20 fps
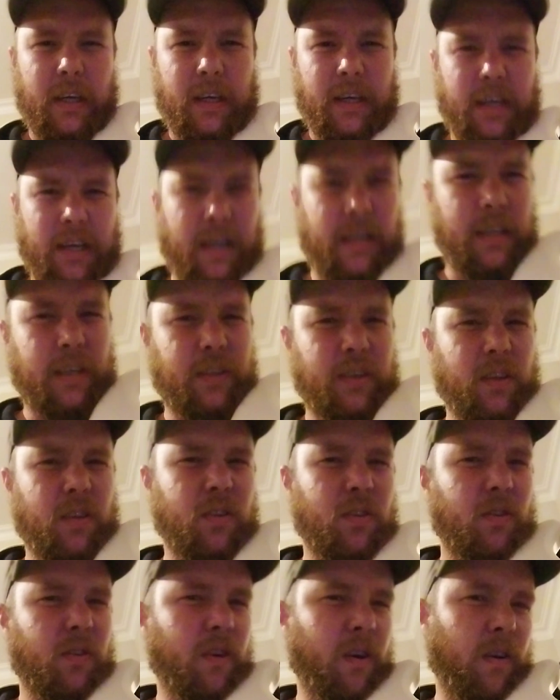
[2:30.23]
And this
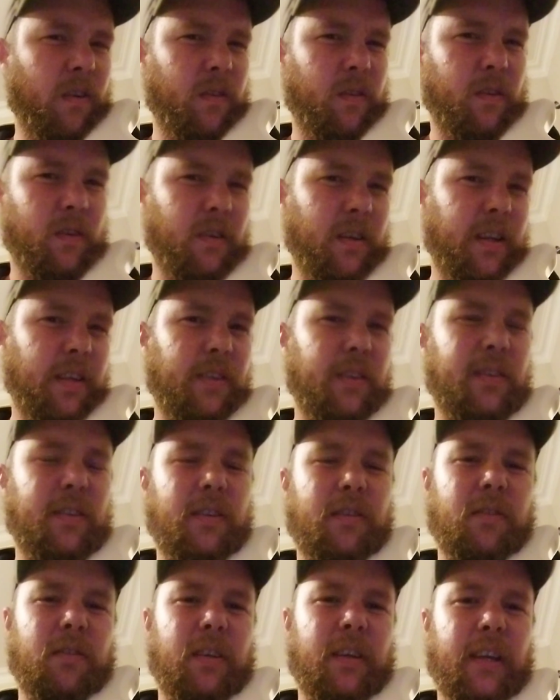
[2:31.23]
is not
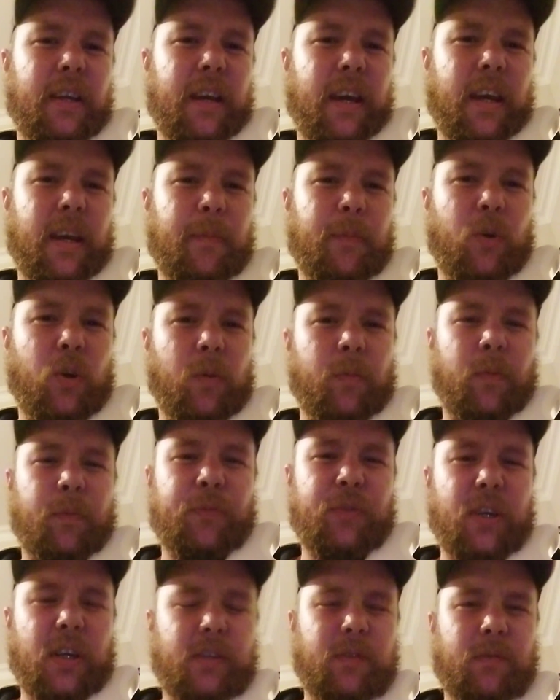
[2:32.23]
necessarily a
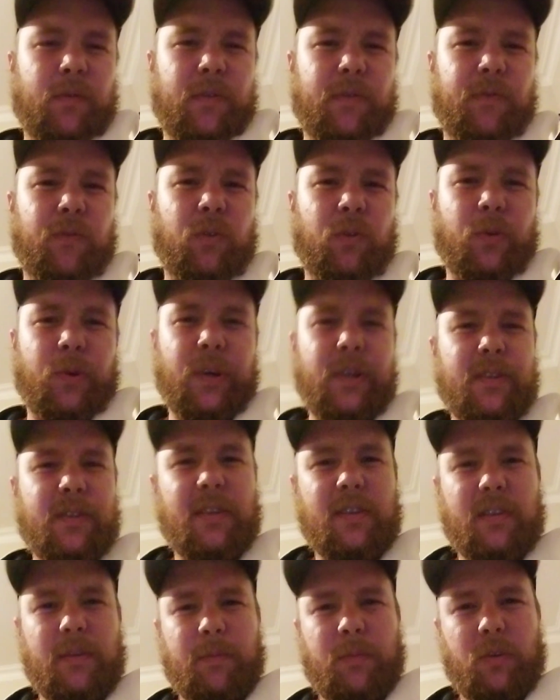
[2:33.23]
problem just with Floyds.
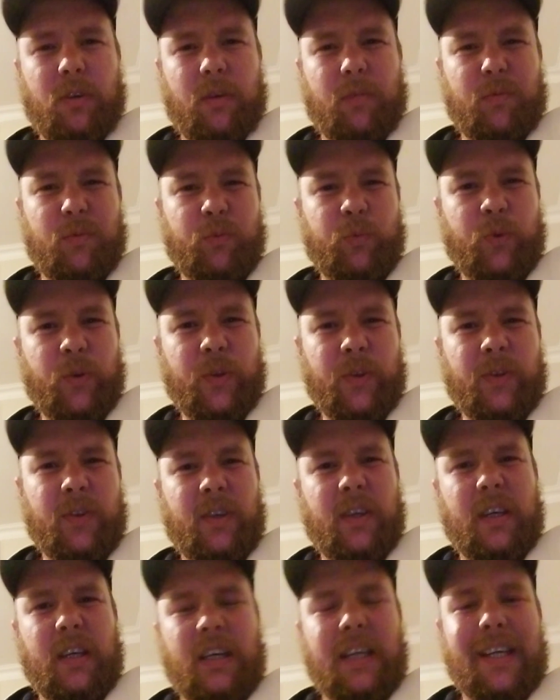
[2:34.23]
It's a problem with
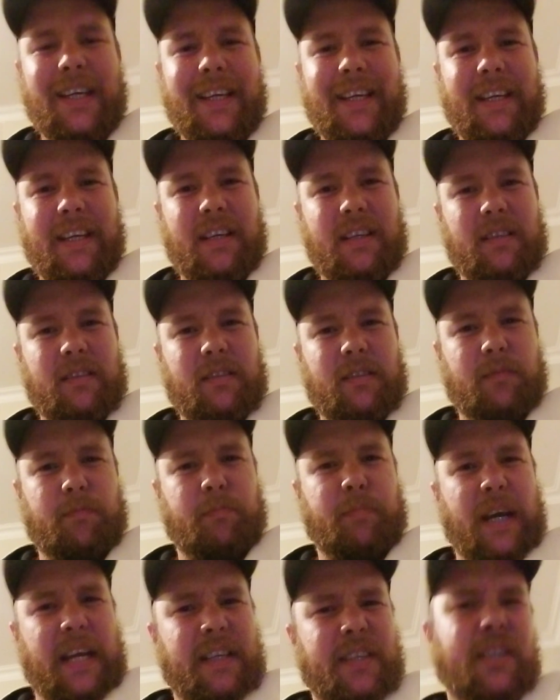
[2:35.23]

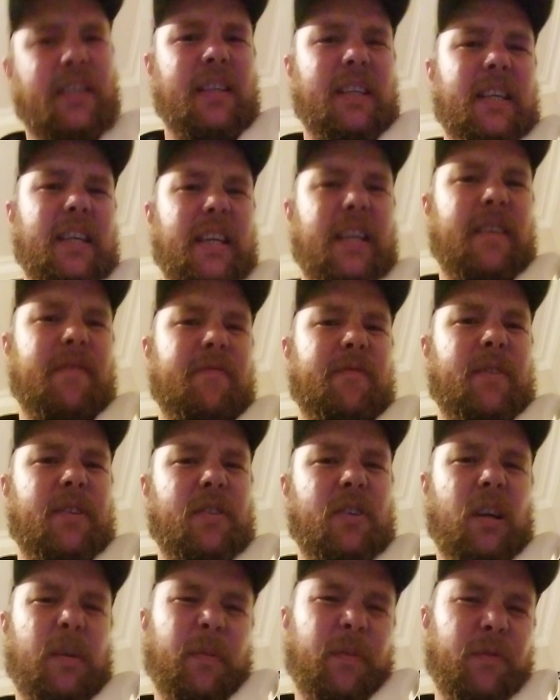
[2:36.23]
basically every
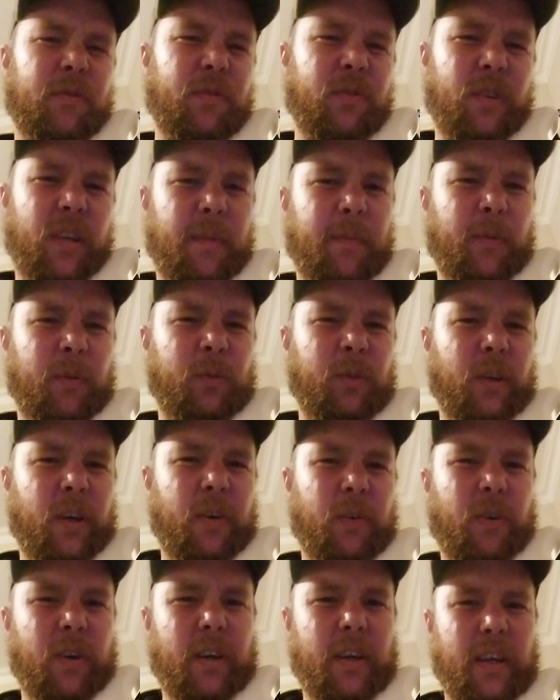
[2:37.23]
type of trem,
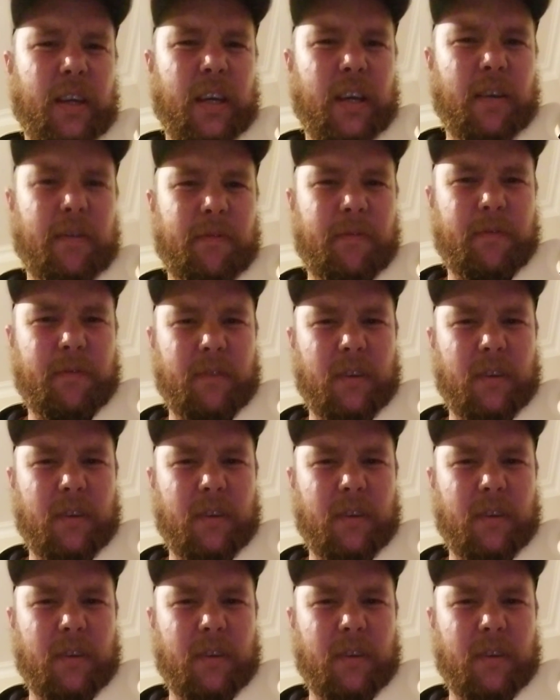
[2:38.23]
although I have